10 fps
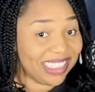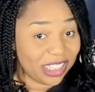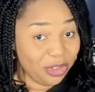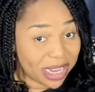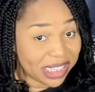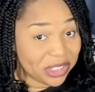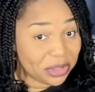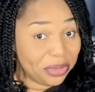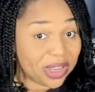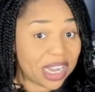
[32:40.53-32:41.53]
You might need to
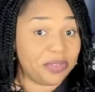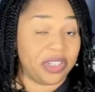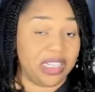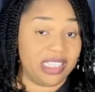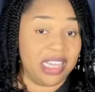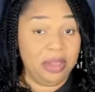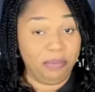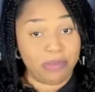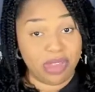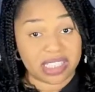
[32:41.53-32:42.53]
look out for it.
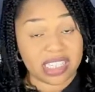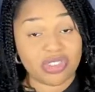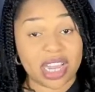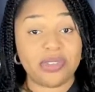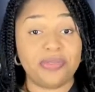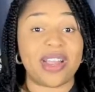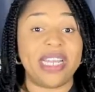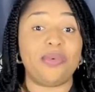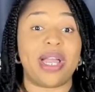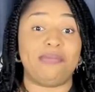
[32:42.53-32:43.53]
Maybe you're still trying to
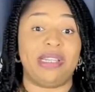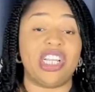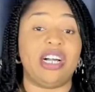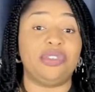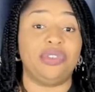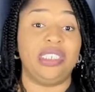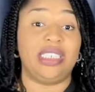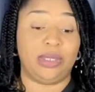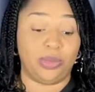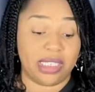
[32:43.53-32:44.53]
find, why is my child doing
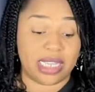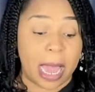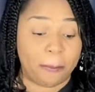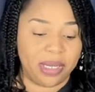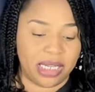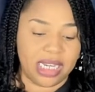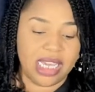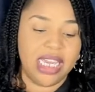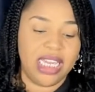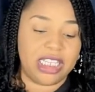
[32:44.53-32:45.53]
this? What is happening?
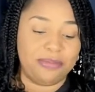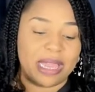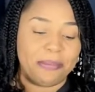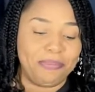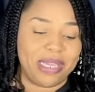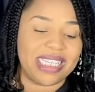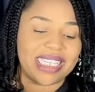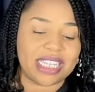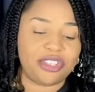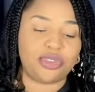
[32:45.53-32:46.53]
It might be
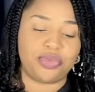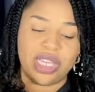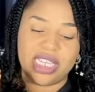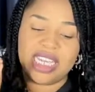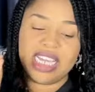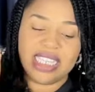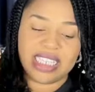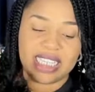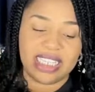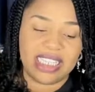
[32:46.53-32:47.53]
sensory
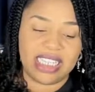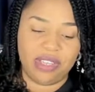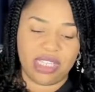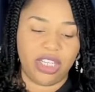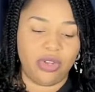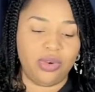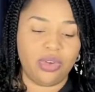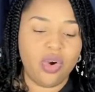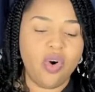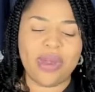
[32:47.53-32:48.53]
sensitivity,
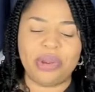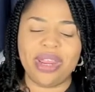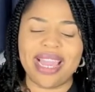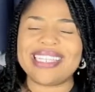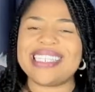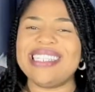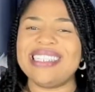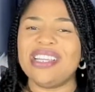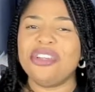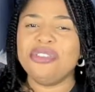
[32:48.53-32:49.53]
overreacting
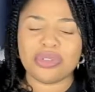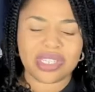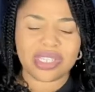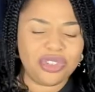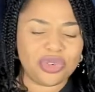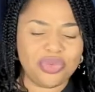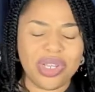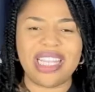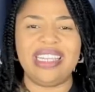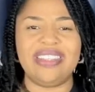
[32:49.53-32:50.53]
to sensory
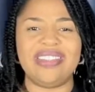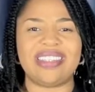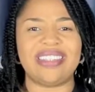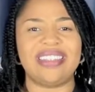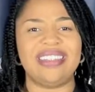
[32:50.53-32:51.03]
things.